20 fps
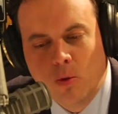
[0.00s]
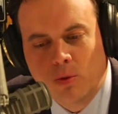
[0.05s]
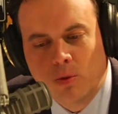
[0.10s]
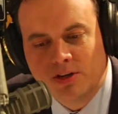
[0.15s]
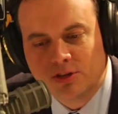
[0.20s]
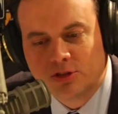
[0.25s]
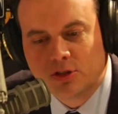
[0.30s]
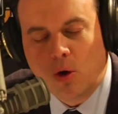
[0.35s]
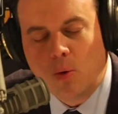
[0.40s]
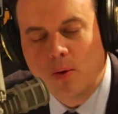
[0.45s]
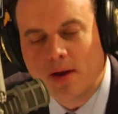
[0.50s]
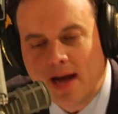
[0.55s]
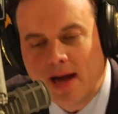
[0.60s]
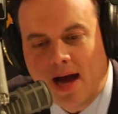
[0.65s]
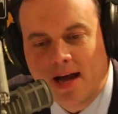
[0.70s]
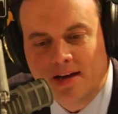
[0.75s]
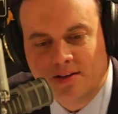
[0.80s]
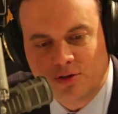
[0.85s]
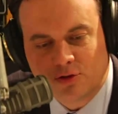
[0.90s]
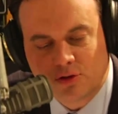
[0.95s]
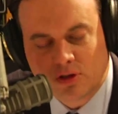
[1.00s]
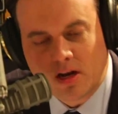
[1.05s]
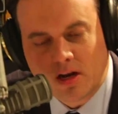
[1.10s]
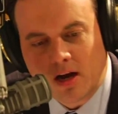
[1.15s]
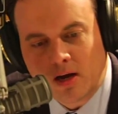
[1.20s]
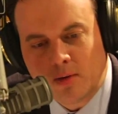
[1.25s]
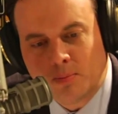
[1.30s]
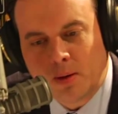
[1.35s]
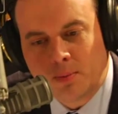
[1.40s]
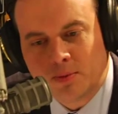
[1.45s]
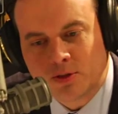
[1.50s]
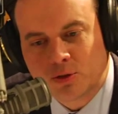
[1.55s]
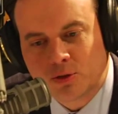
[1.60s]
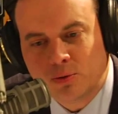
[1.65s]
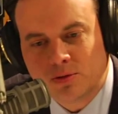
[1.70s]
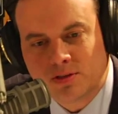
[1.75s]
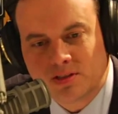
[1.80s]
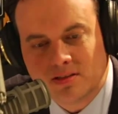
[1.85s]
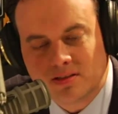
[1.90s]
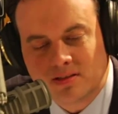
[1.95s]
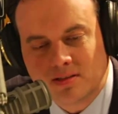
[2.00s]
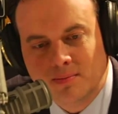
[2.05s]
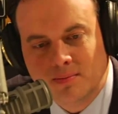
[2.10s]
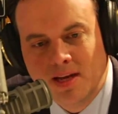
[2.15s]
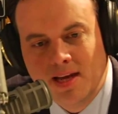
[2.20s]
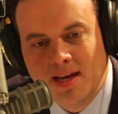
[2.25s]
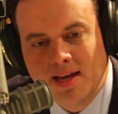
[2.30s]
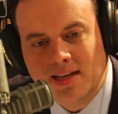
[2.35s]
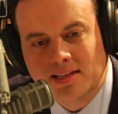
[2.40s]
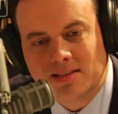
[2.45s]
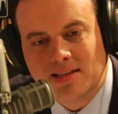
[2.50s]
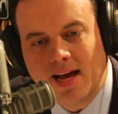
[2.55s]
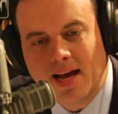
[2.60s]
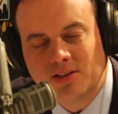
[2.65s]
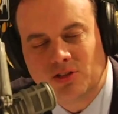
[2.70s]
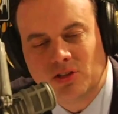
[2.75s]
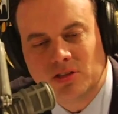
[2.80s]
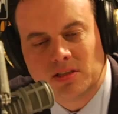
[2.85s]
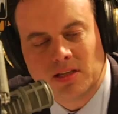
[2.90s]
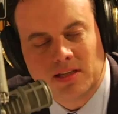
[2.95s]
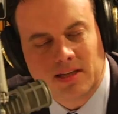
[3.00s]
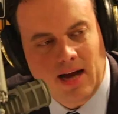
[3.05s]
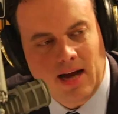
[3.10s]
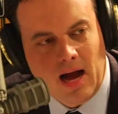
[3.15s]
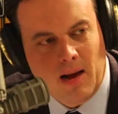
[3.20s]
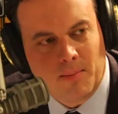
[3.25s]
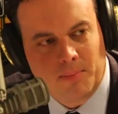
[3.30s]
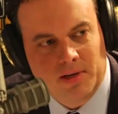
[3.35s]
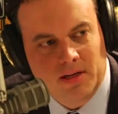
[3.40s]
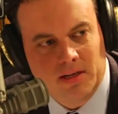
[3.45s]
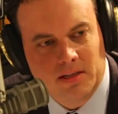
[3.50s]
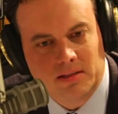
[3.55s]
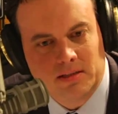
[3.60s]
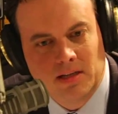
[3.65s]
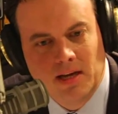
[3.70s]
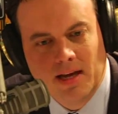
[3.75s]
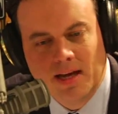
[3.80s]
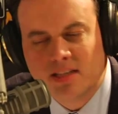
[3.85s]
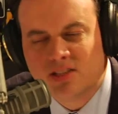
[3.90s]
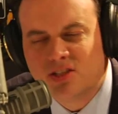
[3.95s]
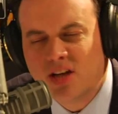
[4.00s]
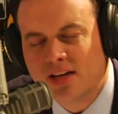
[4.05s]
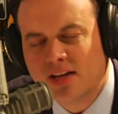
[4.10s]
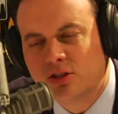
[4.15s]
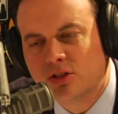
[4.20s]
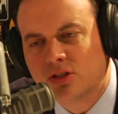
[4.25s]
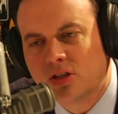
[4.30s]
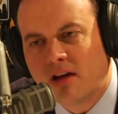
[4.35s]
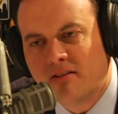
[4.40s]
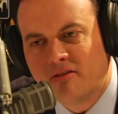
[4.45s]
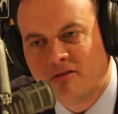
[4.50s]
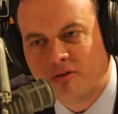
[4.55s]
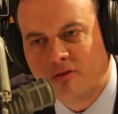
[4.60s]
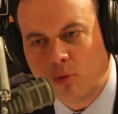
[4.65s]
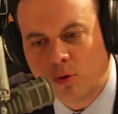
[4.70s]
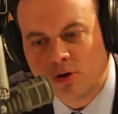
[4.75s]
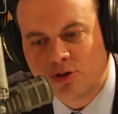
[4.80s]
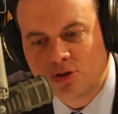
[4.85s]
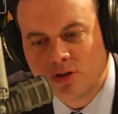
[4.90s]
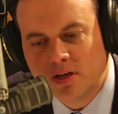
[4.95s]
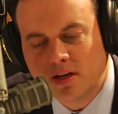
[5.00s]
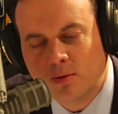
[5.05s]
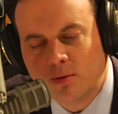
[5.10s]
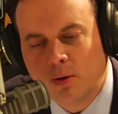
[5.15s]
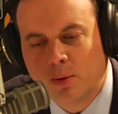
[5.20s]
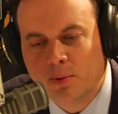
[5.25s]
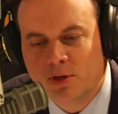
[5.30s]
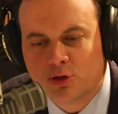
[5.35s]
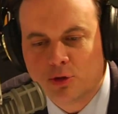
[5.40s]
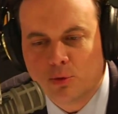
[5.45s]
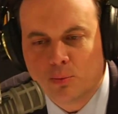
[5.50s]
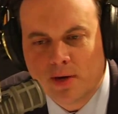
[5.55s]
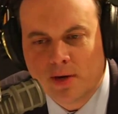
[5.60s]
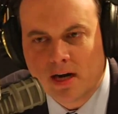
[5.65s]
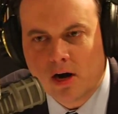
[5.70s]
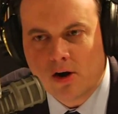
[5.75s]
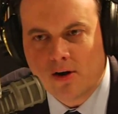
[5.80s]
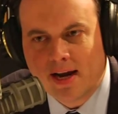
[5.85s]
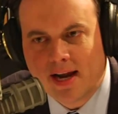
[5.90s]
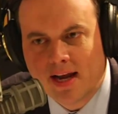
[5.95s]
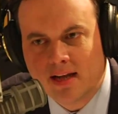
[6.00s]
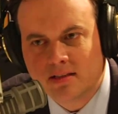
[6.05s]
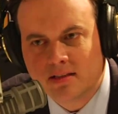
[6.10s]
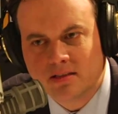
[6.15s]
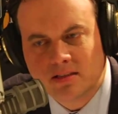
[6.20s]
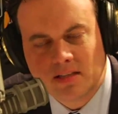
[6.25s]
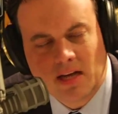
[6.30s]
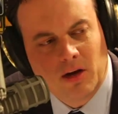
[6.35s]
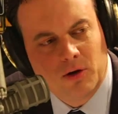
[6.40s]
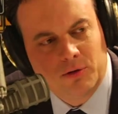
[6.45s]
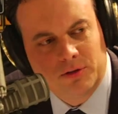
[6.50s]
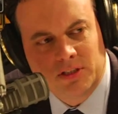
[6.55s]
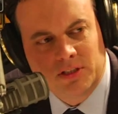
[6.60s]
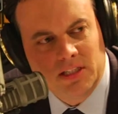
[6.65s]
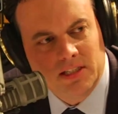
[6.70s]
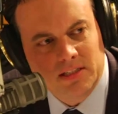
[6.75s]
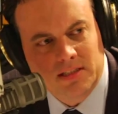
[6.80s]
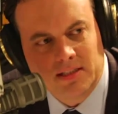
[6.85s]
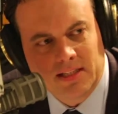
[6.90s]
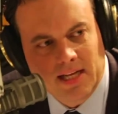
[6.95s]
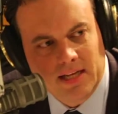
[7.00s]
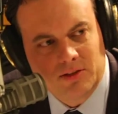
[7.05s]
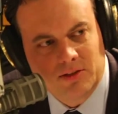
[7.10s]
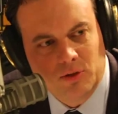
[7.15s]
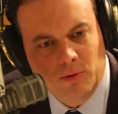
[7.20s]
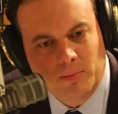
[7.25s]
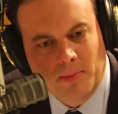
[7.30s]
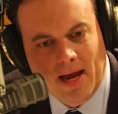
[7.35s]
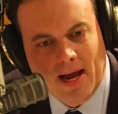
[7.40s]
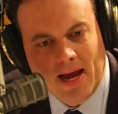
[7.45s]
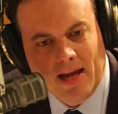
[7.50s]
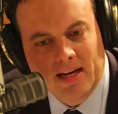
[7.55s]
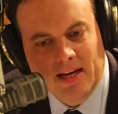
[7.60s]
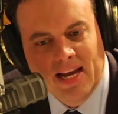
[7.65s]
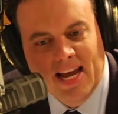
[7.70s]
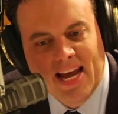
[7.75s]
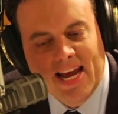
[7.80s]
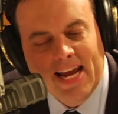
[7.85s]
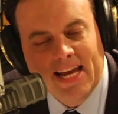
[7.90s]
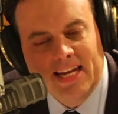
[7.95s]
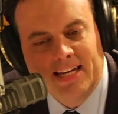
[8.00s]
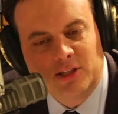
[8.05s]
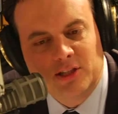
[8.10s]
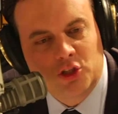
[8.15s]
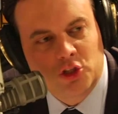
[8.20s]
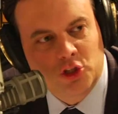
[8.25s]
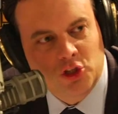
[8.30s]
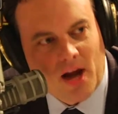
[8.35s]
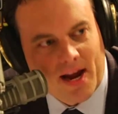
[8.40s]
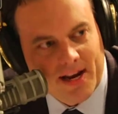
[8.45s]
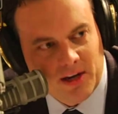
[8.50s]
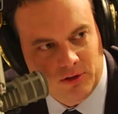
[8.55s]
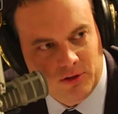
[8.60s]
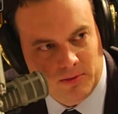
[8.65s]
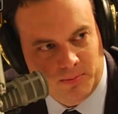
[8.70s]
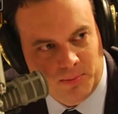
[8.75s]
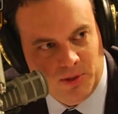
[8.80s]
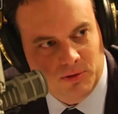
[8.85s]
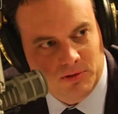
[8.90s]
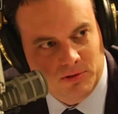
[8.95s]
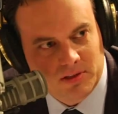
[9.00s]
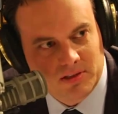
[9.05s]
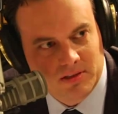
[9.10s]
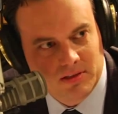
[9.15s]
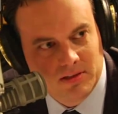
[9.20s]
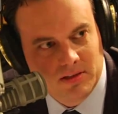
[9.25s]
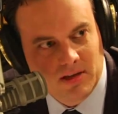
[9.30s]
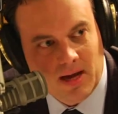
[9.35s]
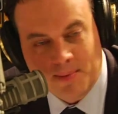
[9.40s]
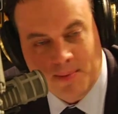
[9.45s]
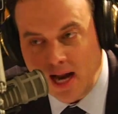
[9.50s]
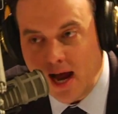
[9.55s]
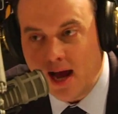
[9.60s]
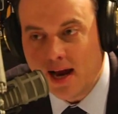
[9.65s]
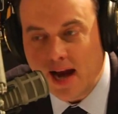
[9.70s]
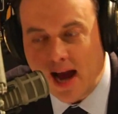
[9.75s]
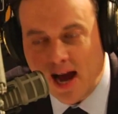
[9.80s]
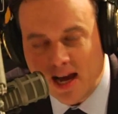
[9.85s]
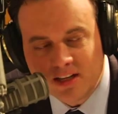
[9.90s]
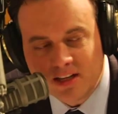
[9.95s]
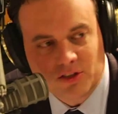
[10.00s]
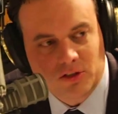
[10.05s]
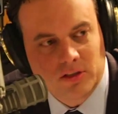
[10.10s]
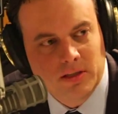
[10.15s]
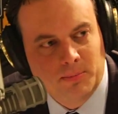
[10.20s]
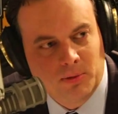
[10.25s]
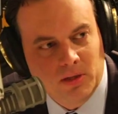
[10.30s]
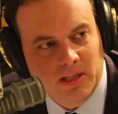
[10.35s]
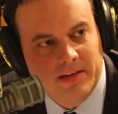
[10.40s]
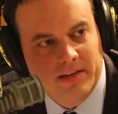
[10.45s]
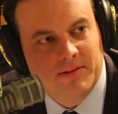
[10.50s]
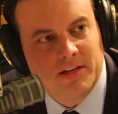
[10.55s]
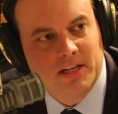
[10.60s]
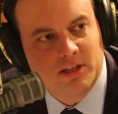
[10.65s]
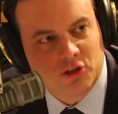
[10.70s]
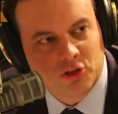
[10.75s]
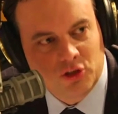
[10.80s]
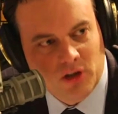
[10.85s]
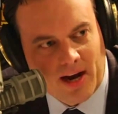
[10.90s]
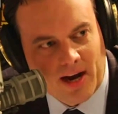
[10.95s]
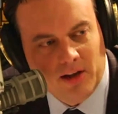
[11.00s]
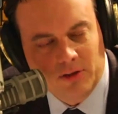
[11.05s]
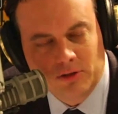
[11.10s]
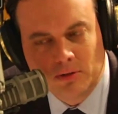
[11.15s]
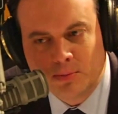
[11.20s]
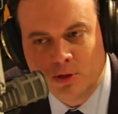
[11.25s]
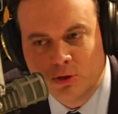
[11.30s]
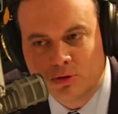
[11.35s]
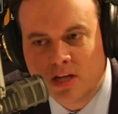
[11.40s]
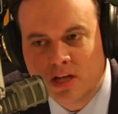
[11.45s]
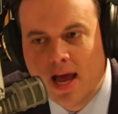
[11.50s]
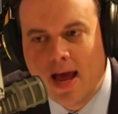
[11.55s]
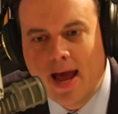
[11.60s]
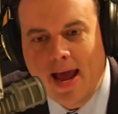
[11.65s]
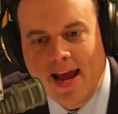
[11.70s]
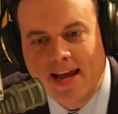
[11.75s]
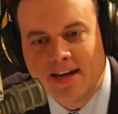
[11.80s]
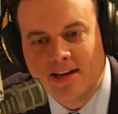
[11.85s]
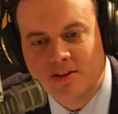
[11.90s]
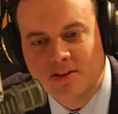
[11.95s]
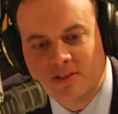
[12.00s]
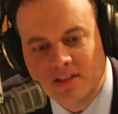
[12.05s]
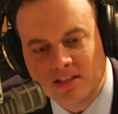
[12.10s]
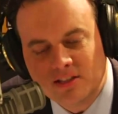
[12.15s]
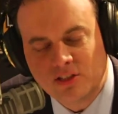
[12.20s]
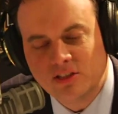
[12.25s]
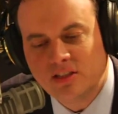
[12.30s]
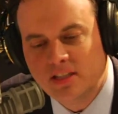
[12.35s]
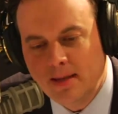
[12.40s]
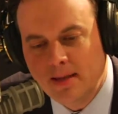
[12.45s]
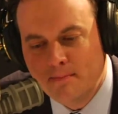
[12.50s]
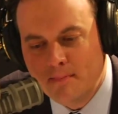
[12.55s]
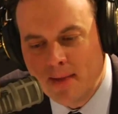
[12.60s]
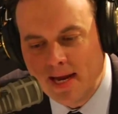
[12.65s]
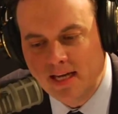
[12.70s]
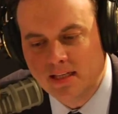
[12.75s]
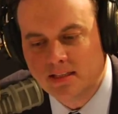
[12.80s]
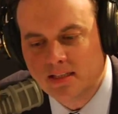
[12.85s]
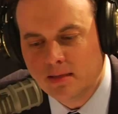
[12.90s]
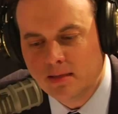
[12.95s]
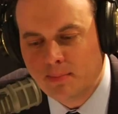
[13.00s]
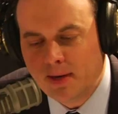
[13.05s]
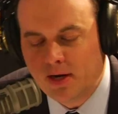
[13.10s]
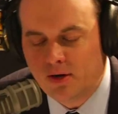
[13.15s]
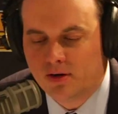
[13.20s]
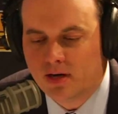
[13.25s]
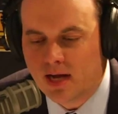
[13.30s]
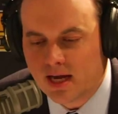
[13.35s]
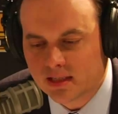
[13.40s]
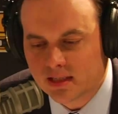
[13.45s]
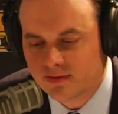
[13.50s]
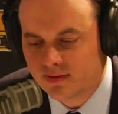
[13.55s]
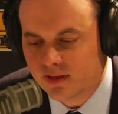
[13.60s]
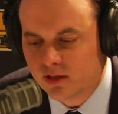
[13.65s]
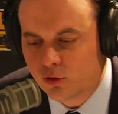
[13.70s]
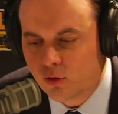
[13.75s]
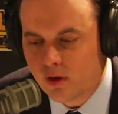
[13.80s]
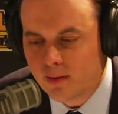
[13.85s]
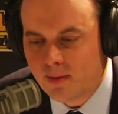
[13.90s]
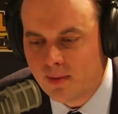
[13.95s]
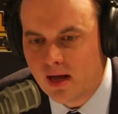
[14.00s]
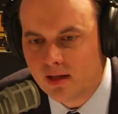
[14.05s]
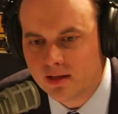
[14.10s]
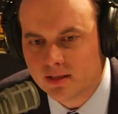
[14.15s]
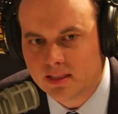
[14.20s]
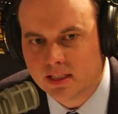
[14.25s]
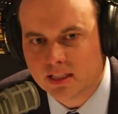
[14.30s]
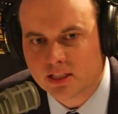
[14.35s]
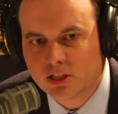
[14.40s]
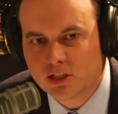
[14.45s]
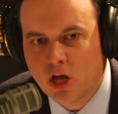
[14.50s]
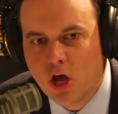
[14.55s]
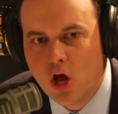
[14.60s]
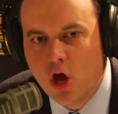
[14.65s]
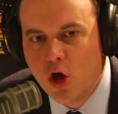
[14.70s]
What is going on in the Chicago public school system is not just incompetence, it's not just unfortunate where we should wring our hands and say, oh, gee, isn't that too bad? It is child abuse. I mean, I honestly believe it is child abuse. And this is the amazing paradox of Illinois politics.